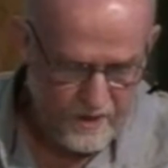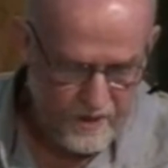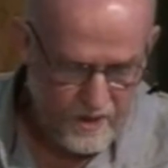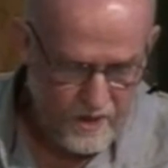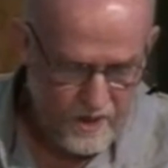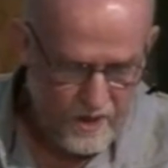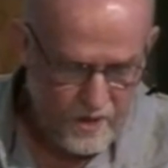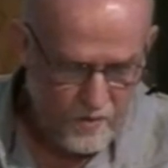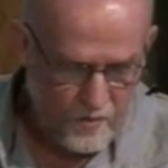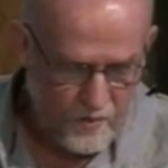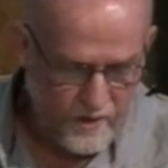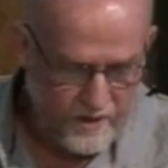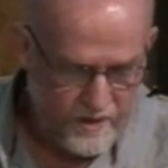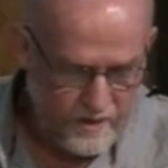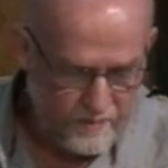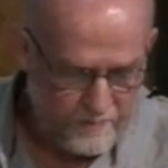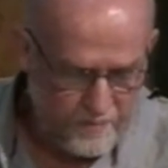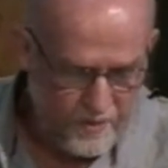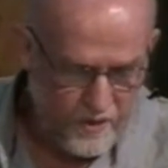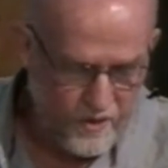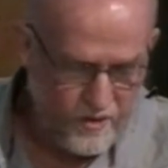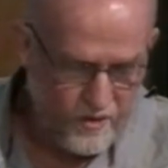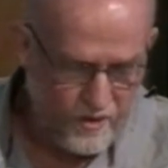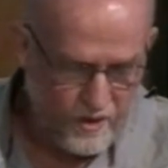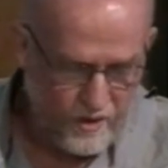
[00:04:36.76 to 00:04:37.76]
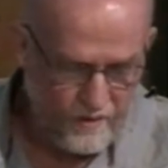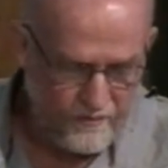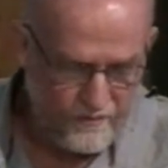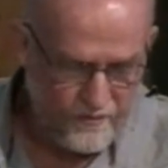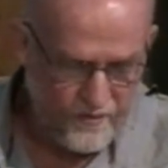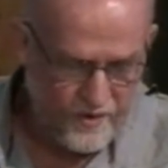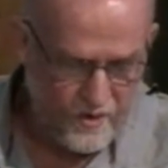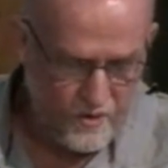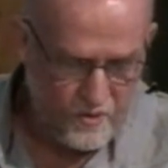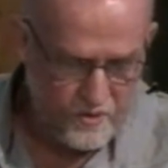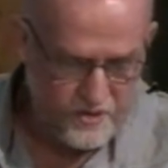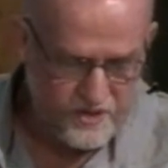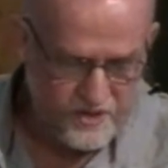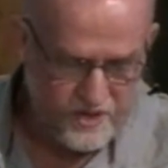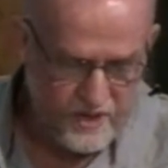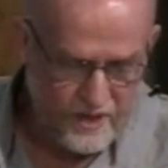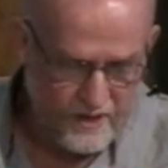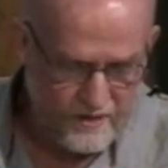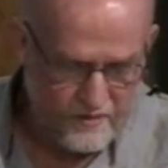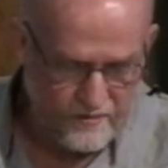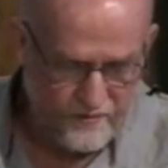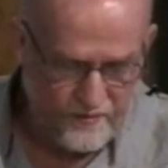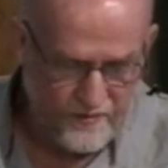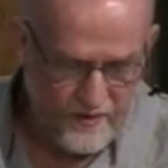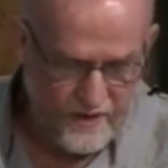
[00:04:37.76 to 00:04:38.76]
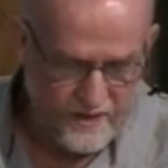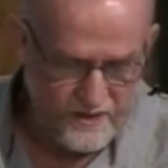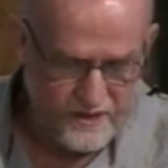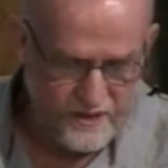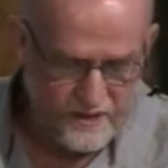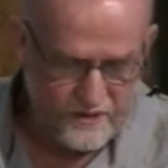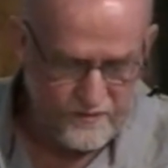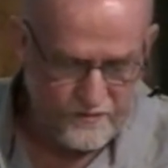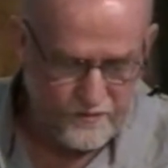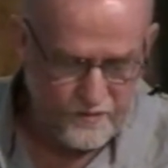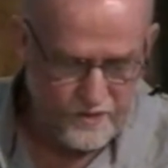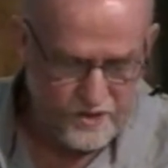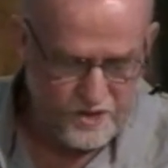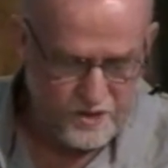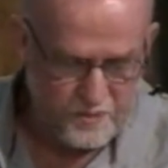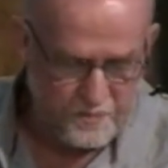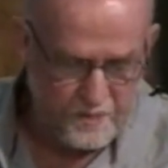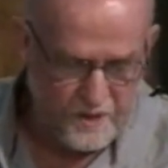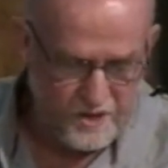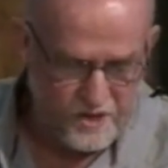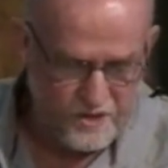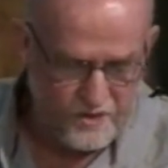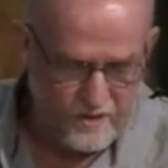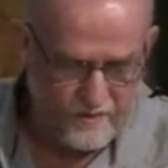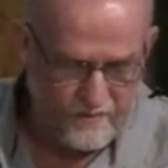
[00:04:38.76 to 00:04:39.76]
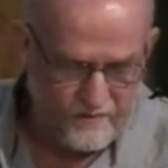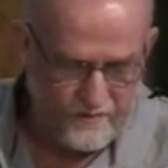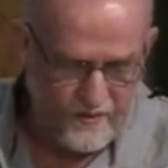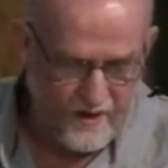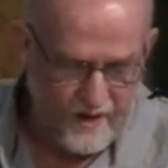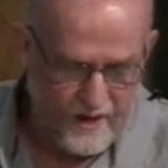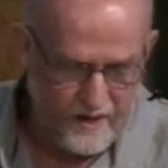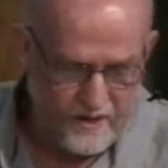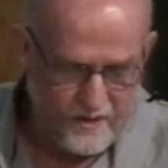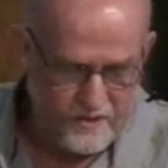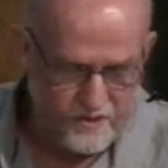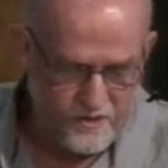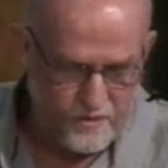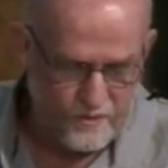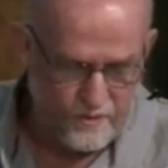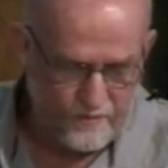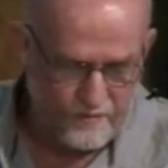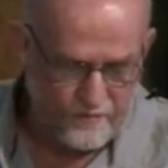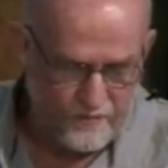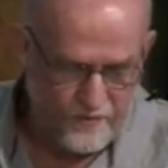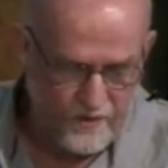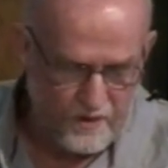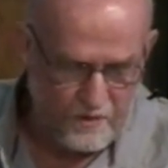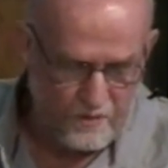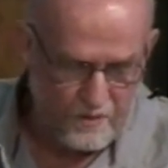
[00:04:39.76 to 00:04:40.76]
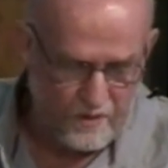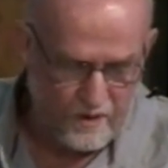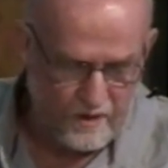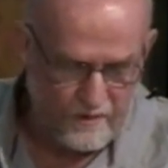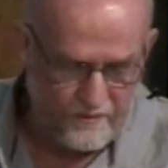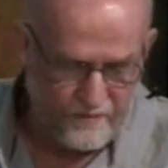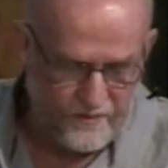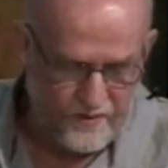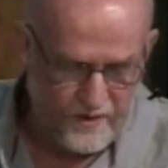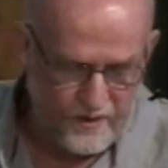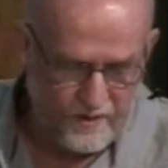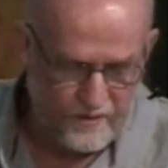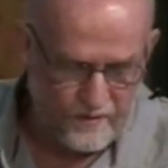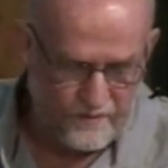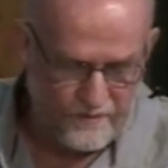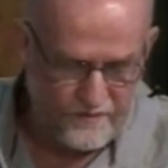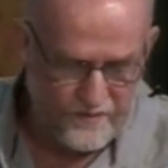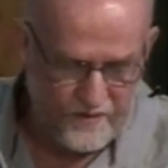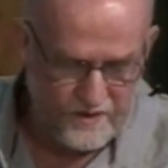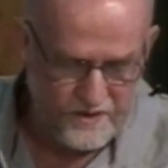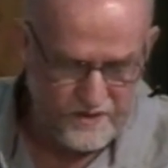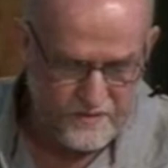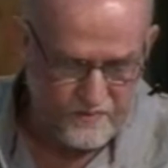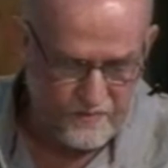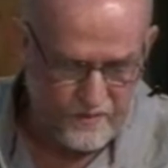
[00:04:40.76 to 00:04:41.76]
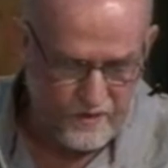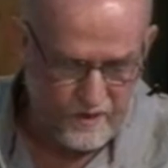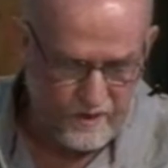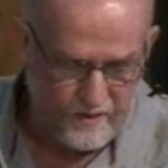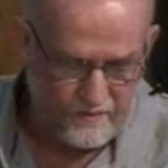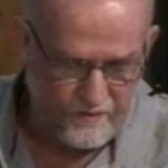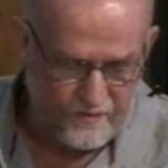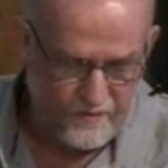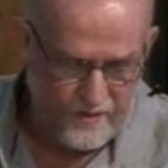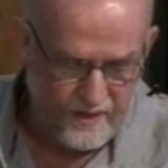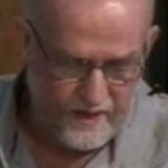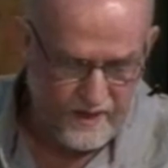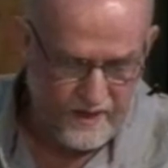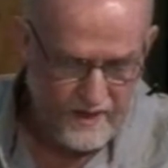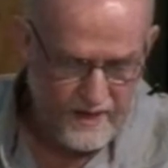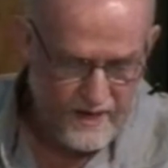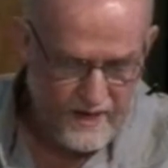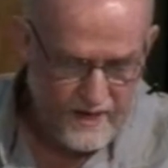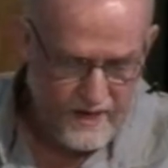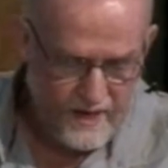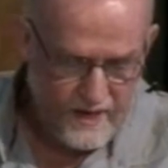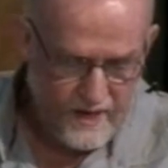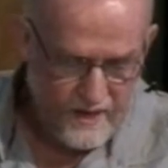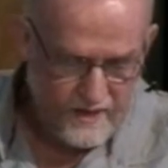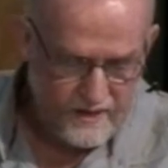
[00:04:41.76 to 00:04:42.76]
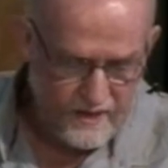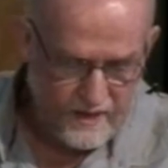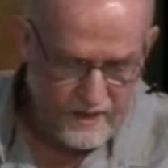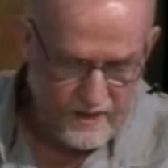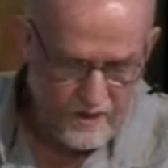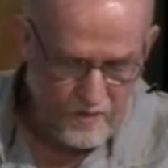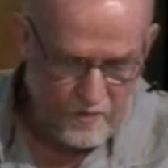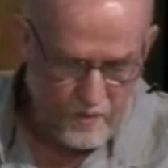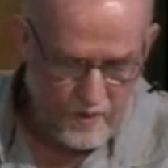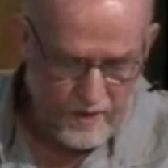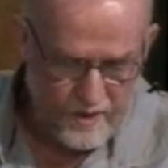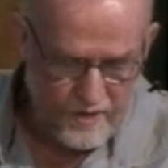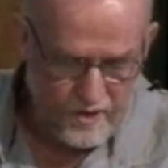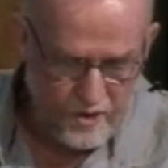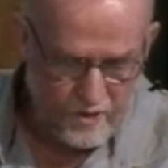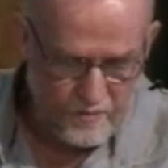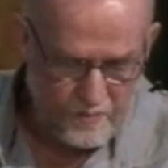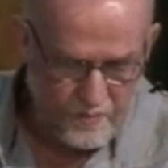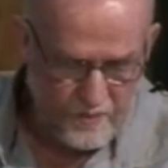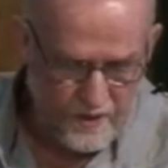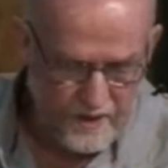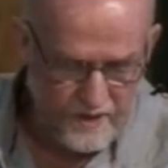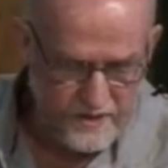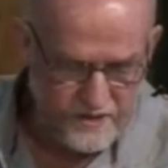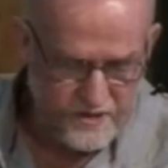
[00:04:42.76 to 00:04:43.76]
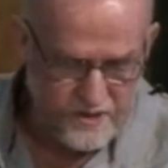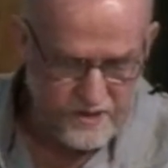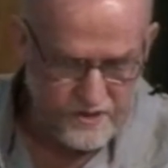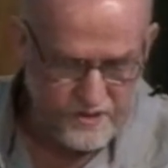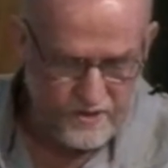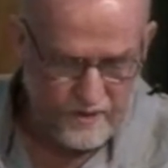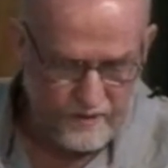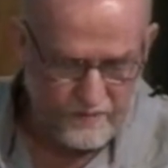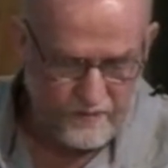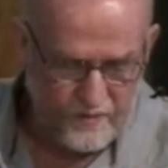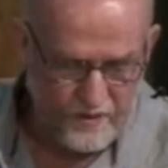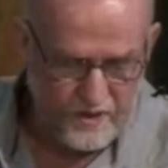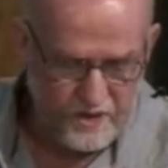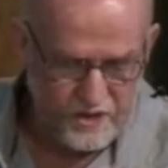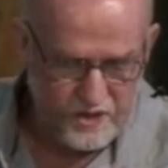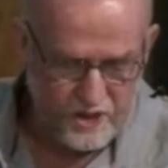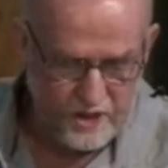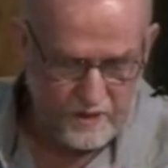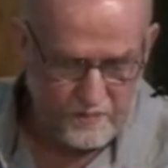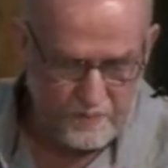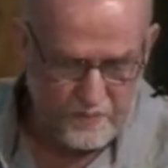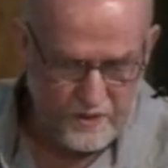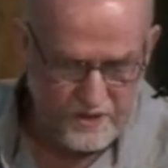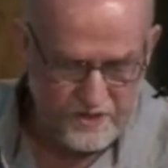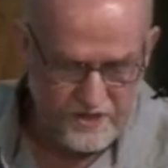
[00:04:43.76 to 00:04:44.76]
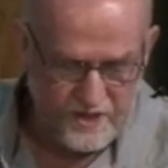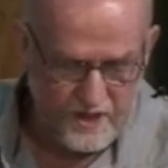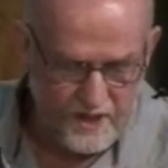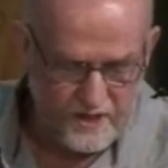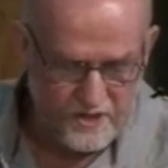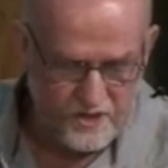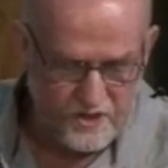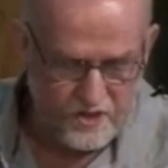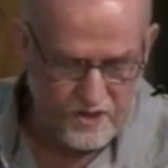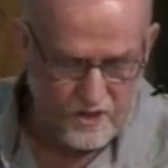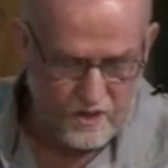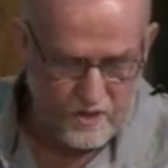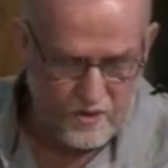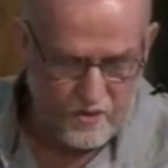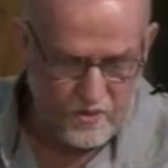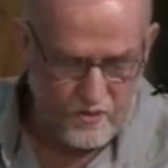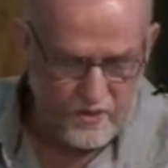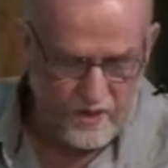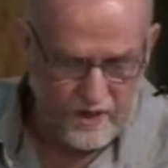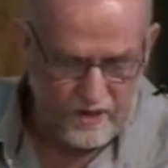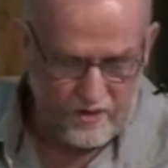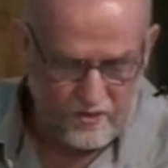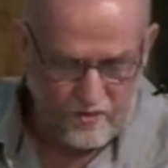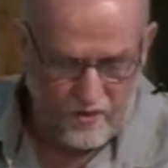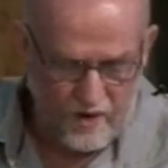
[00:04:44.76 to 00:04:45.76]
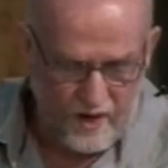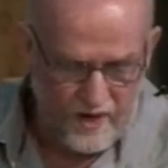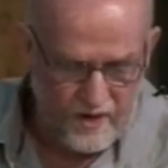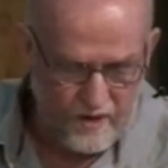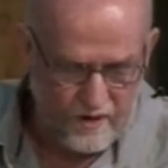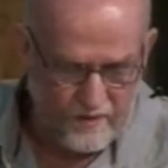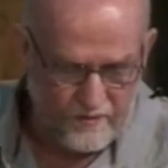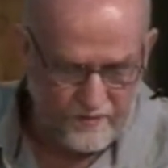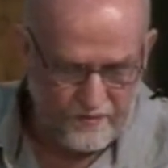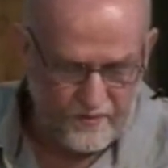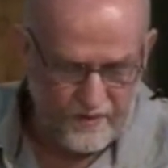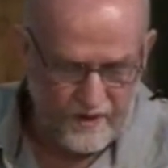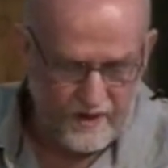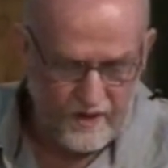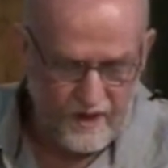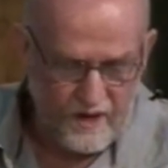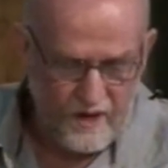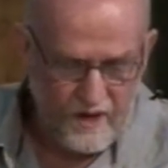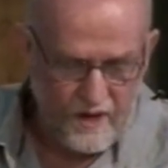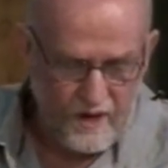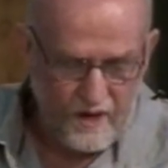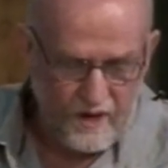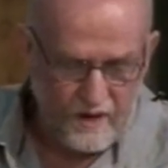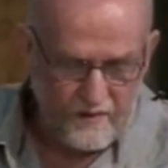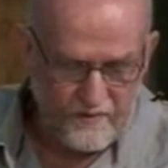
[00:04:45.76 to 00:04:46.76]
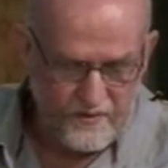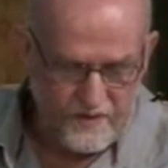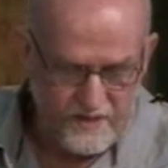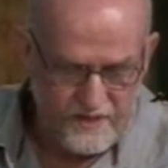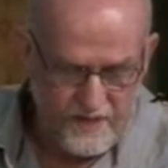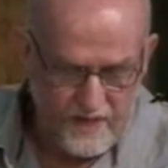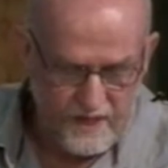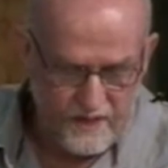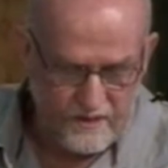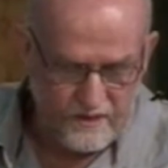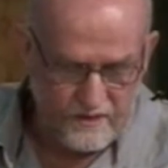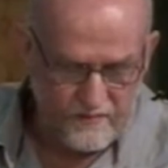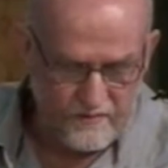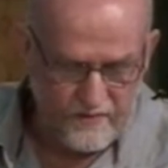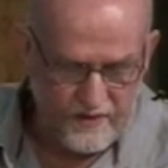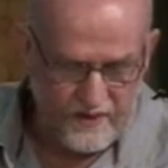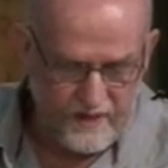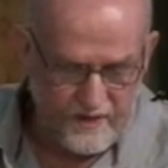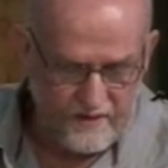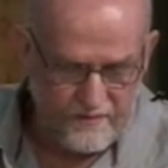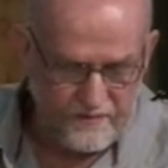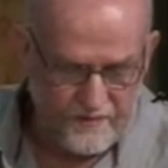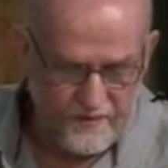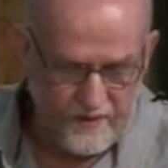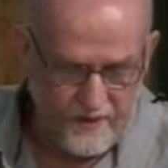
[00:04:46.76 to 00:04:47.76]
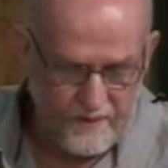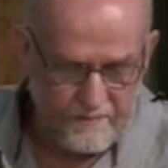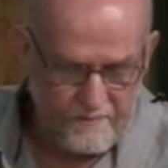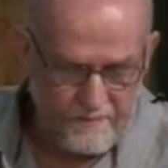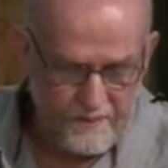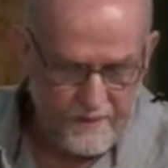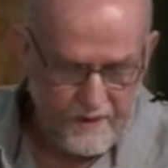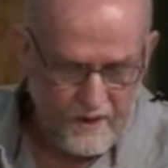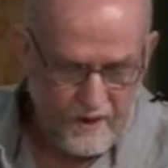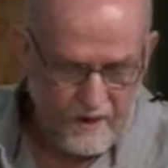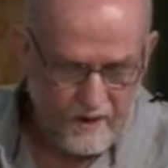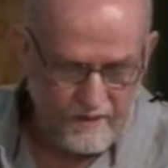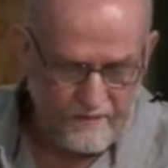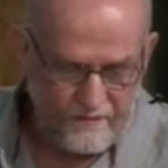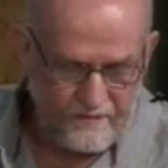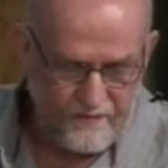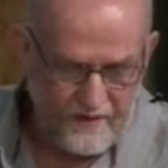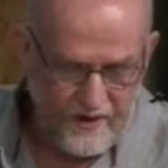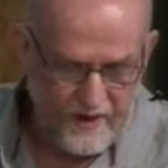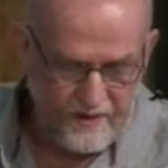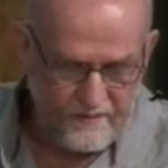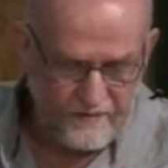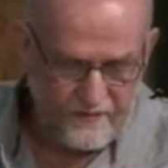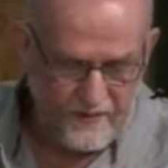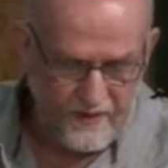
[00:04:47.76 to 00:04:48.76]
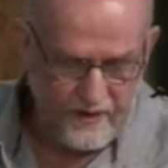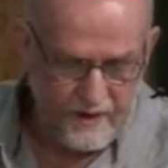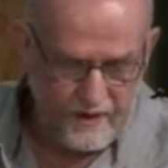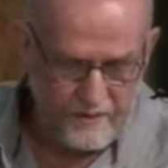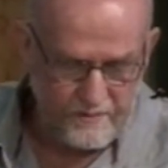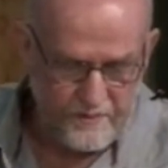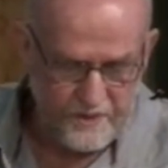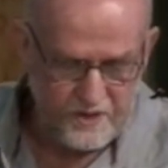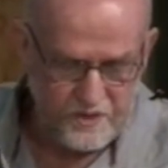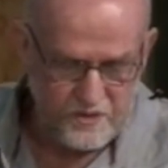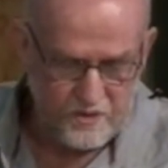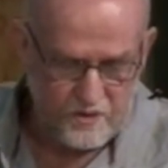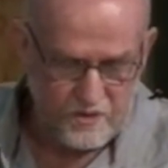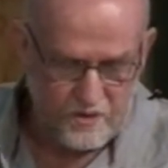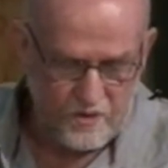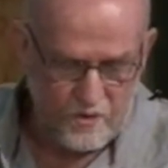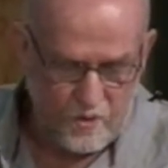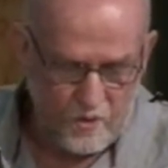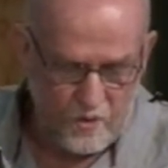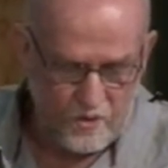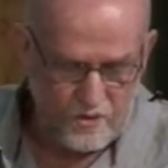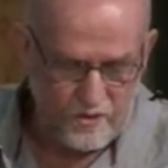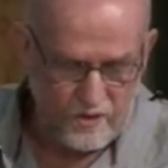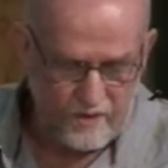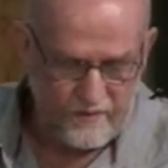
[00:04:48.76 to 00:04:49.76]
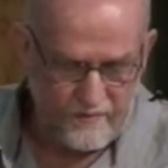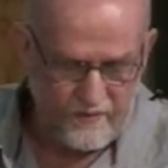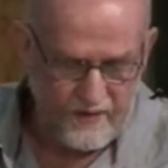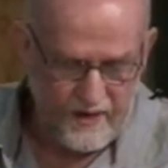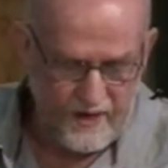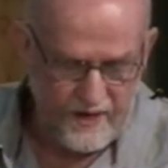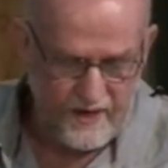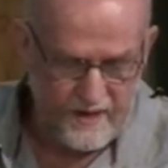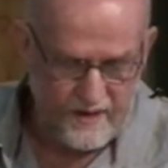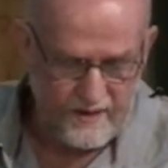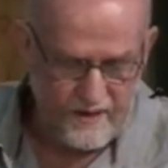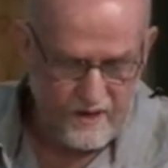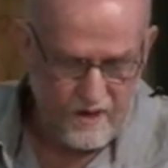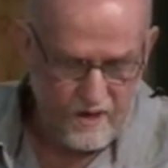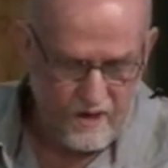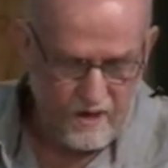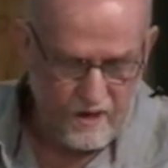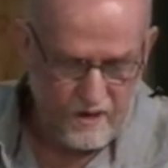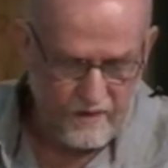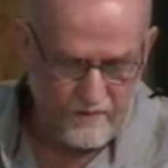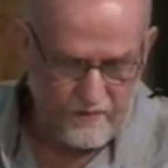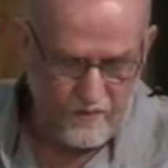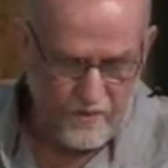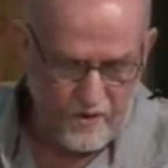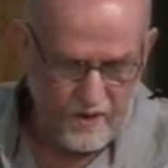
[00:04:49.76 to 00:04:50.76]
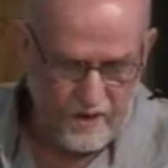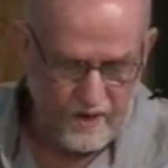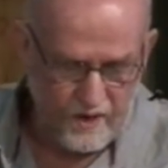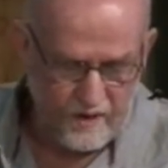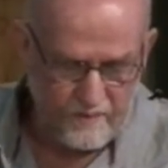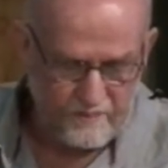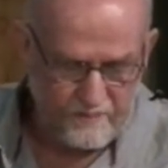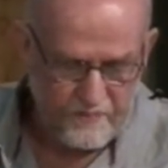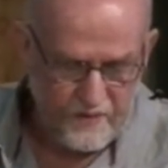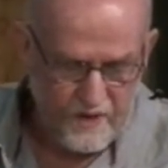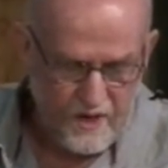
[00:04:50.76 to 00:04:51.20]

whether burnt offering or sacrifices for special vows or freewill offering or festival offering, then the one who brings this offering shall present to the Lord a grain offering of a tenth of an ephah of fine flour mixed with a quart of hin of oil.